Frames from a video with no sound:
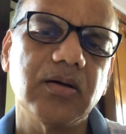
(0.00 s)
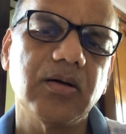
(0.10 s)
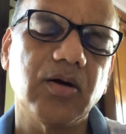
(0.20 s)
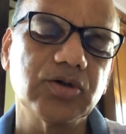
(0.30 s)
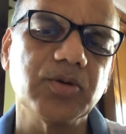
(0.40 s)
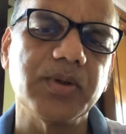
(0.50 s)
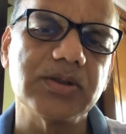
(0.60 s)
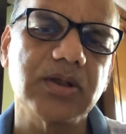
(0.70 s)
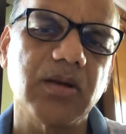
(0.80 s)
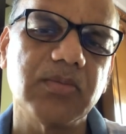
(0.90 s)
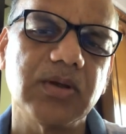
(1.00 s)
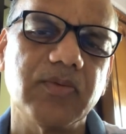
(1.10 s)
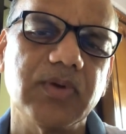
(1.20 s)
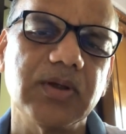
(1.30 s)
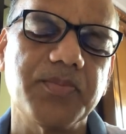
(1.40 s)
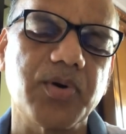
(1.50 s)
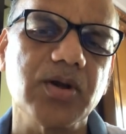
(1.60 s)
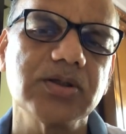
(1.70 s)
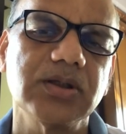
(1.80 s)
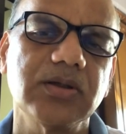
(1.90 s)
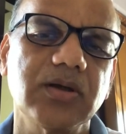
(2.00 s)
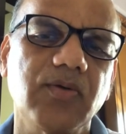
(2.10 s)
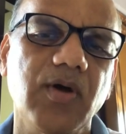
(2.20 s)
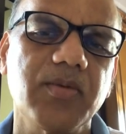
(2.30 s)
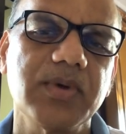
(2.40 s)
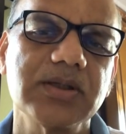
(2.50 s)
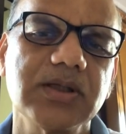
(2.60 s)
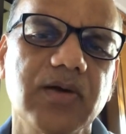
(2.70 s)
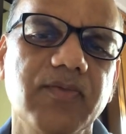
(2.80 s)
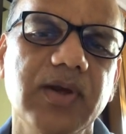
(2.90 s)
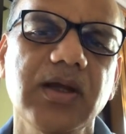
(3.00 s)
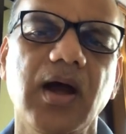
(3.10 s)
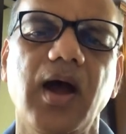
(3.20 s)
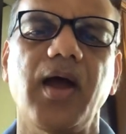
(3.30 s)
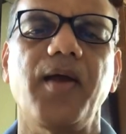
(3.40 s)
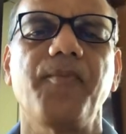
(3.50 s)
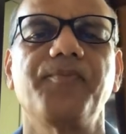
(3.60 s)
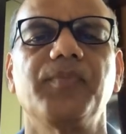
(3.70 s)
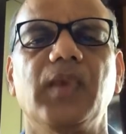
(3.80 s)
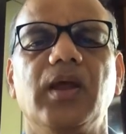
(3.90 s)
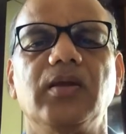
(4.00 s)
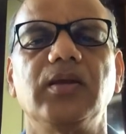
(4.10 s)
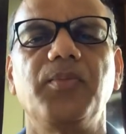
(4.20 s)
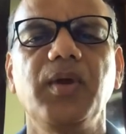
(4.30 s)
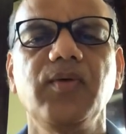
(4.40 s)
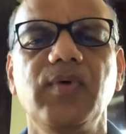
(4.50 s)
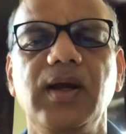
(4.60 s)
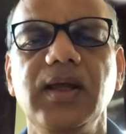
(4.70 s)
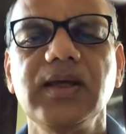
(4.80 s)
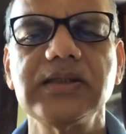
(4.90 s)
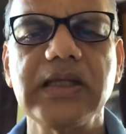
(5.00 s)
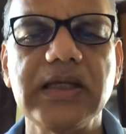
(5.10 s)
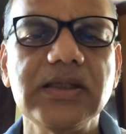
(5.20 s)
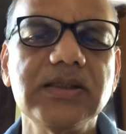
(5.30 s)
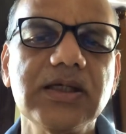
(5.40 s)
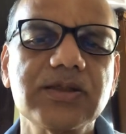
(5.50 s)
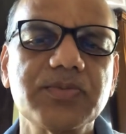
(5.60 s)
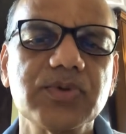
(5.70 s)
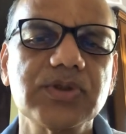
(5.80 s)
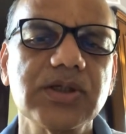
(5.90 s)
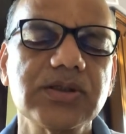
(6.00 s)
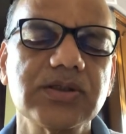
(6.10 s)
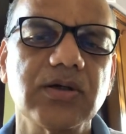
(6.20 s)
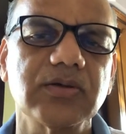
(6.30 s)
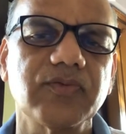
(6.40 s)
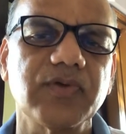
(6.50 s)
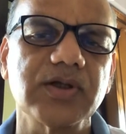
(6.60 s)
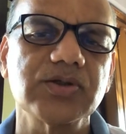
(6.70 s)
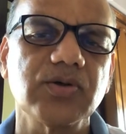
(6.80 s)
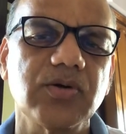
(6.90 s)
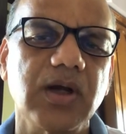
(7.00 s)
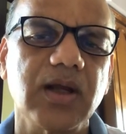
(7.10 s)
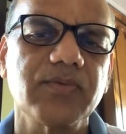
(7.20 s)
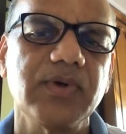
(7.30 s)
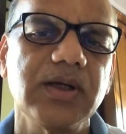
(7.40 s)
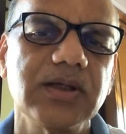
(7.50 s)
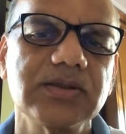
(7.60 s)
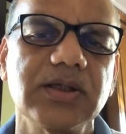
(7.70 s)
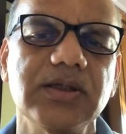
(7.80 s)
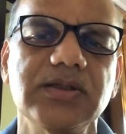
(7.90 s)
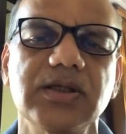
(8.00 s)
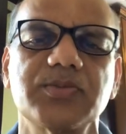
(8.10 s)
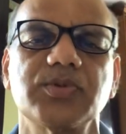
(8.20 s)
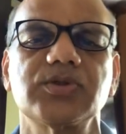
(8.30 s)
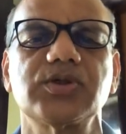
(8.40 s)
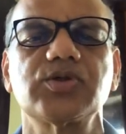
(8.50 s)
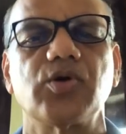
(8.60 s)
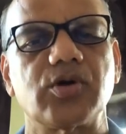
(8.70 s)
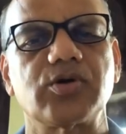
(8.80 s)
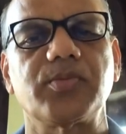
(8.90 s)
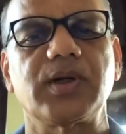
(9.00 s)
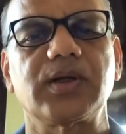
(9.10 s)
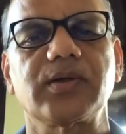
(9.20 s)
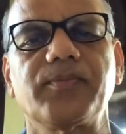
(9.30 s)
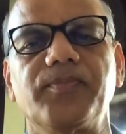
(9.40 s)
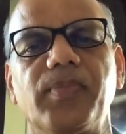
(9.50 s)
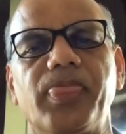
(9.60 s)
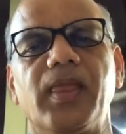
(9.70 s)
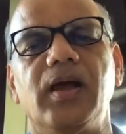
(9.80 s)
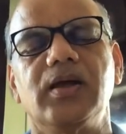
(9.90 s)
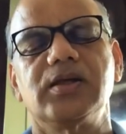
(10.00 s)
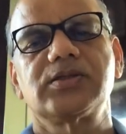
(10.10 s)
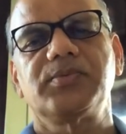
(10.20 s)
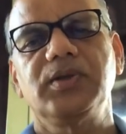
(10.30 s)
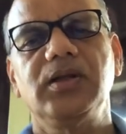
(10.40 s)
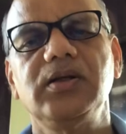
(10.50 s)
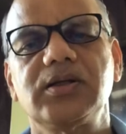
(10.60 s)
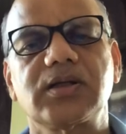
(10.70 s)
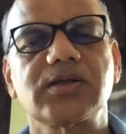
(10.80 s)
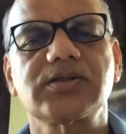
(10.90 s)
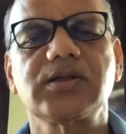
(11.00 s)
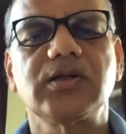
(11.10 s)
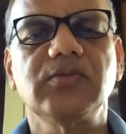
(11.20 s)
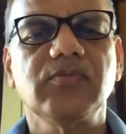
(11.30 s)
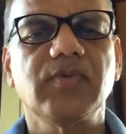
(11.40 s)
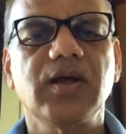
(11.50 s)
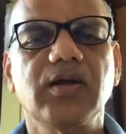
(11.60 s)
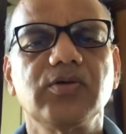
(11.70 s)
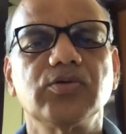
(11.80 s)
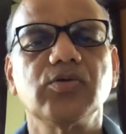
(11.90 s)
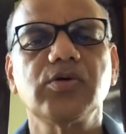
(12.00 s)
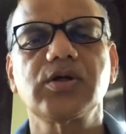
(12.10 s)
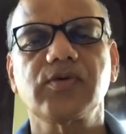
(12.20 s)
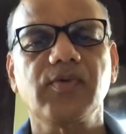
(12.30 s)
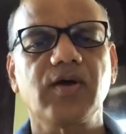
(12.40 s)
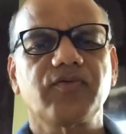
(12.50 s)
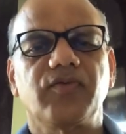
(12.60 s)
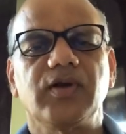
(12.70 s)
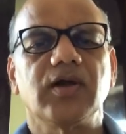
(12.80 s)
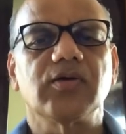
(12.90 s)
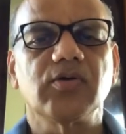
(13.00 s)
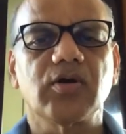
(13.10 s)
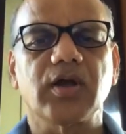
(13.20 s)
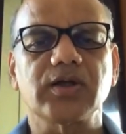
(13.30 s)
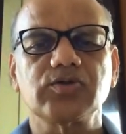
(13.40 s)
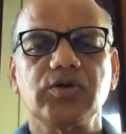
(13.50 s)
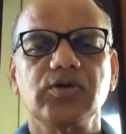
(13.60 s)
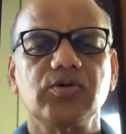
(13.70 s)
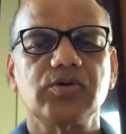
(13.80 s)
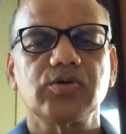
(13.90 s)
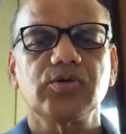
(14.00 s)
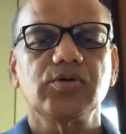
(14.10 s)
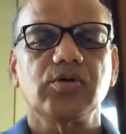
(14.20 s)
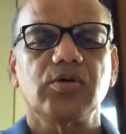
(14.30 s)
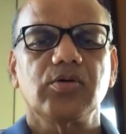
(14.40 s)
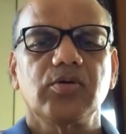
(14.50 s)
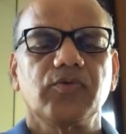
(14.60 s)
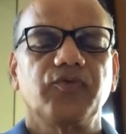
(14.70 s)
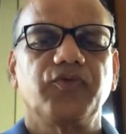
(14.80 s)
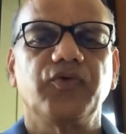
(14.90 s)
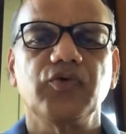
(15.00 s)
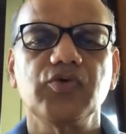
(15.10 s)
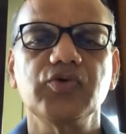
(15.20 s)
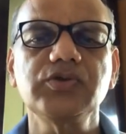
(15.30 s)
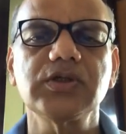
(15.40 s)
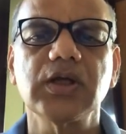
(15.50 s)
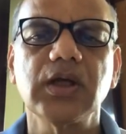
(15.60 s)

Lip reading: automation. I mean, when the production requirements are very high, the MIG welding is the easiest process, or the flux core arc welding is the easiest process to automate. Similarly, tungsten, where you don't require filler, you are actually going to fuse